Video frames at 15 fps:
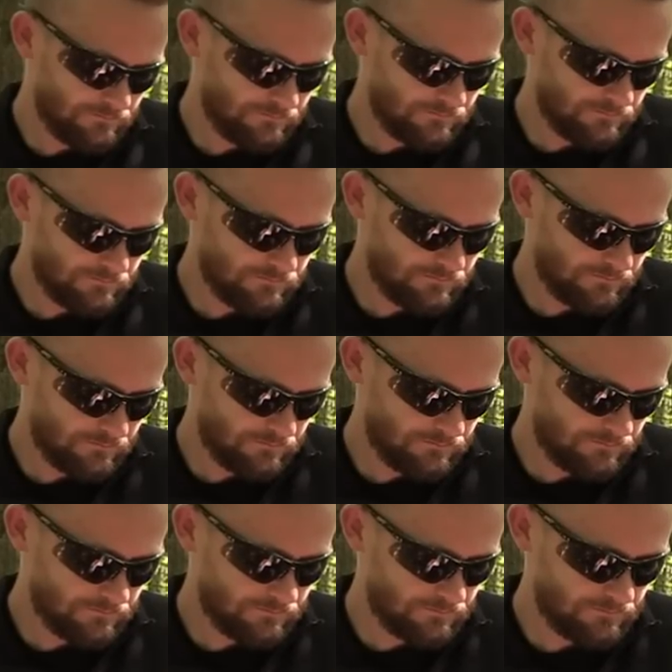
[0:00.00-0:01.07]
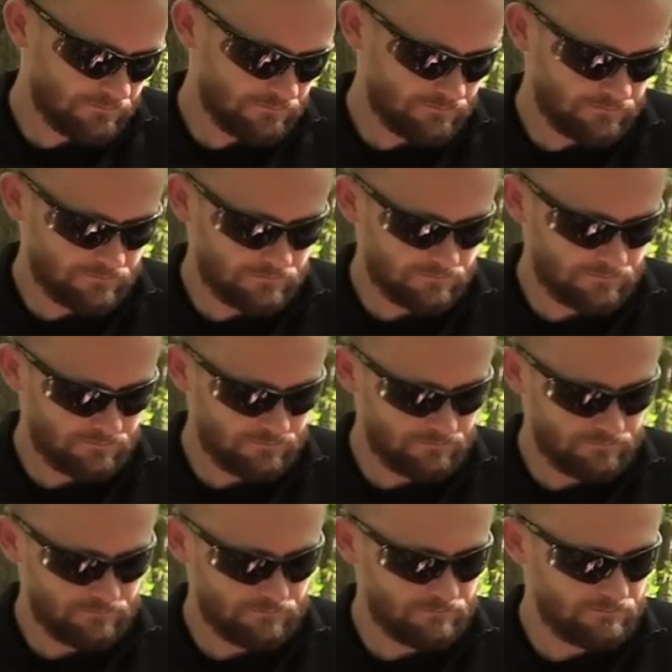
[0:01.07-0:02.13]

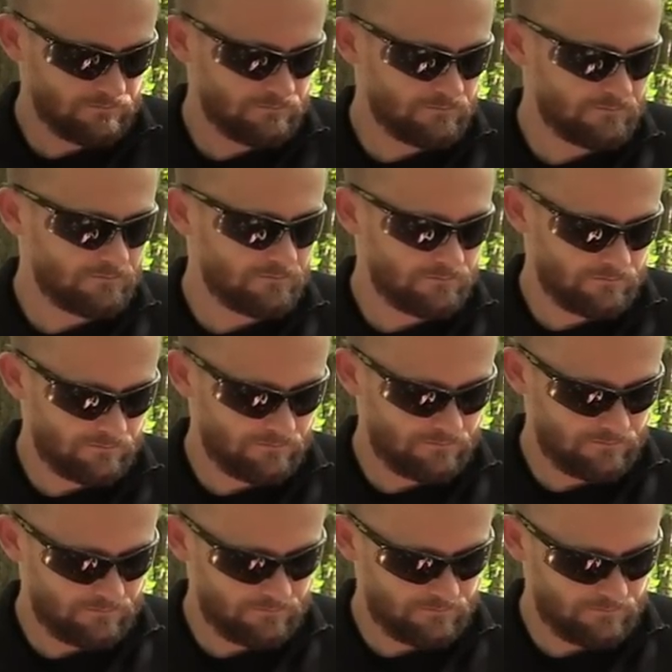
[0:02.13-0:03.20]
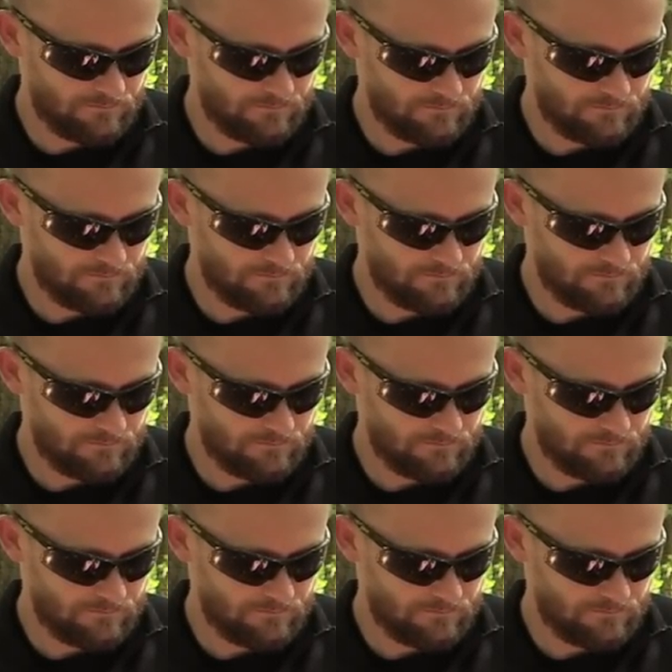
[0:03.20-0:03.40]
(silent)